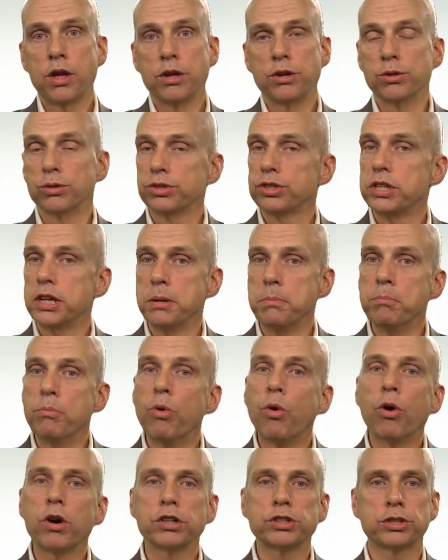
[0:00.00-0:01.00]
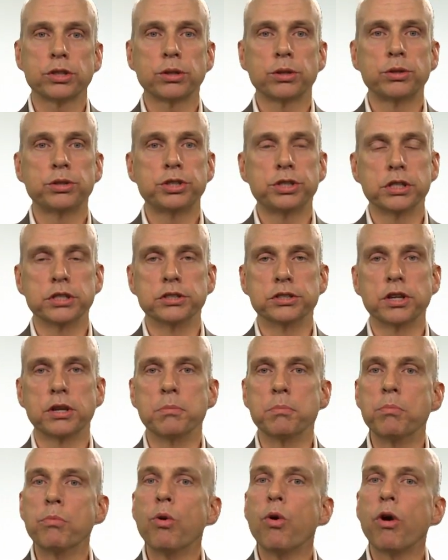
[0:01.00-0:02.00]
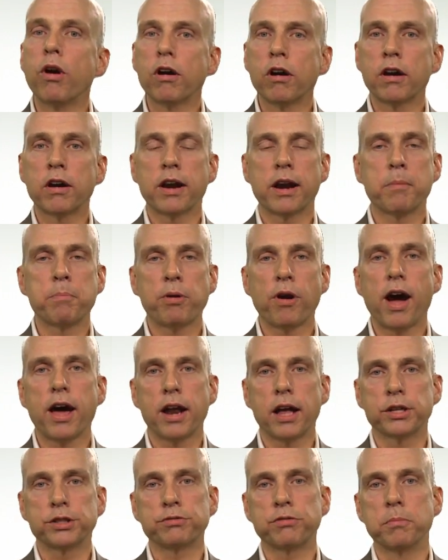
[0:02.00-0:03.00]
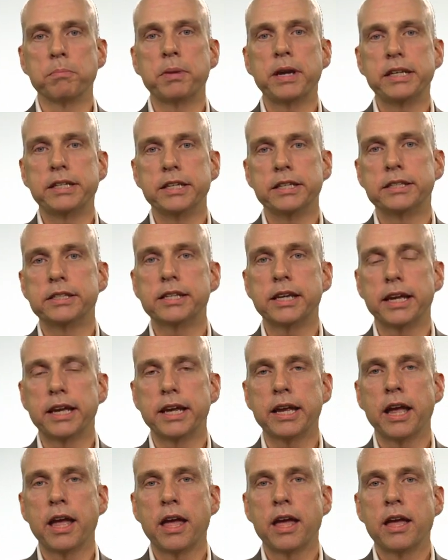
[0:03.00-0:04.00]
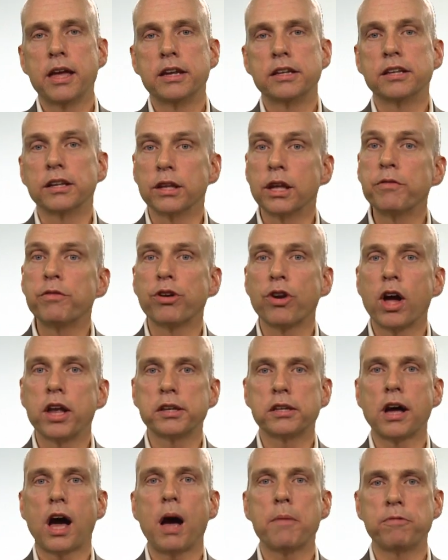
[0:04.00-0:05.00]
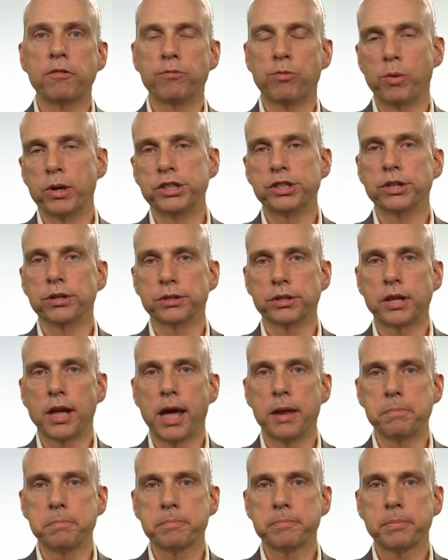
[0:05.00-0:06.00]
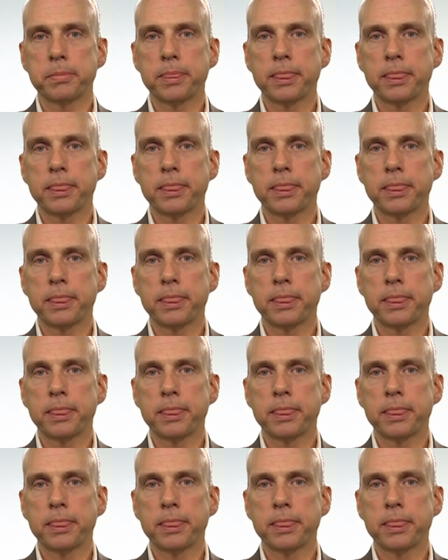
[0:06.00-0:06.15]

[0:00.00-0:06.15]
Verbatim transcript: You'll see more solutions and more products from PTC delivered on top of Windchill 10.